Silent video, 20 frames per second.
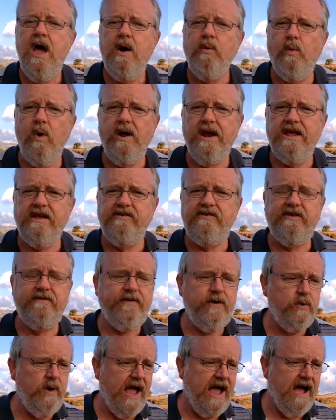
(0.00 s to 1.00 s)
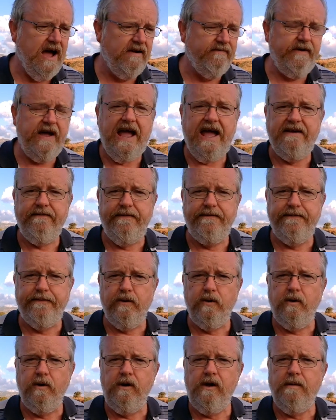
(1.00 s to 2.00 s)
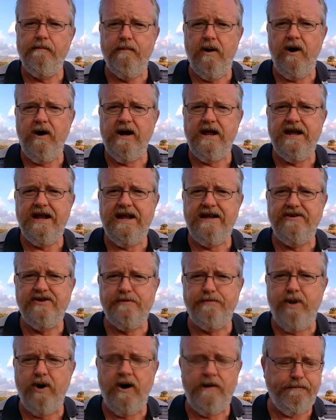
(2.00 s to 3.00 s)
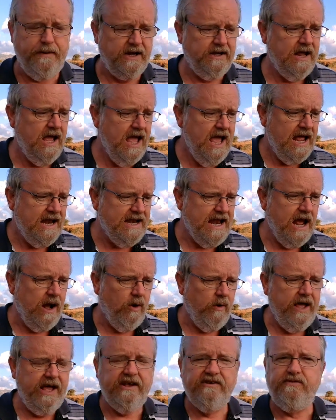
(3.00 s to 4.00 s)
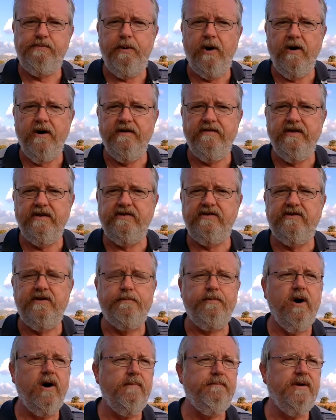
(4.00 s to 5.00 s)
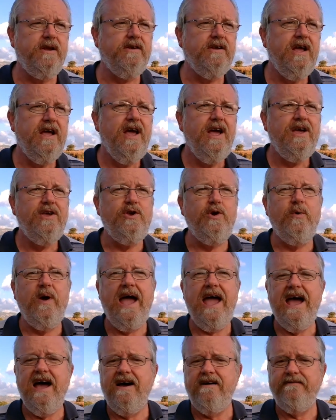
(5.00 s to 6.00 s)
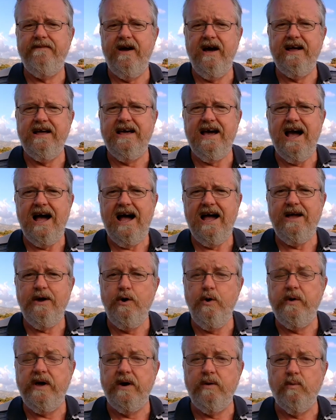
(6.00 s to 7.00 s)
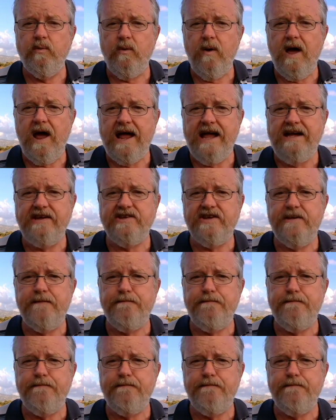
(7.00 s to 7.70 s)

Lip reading: One is if you have a full marketing department. Now, as part of this department, you have a guy who can write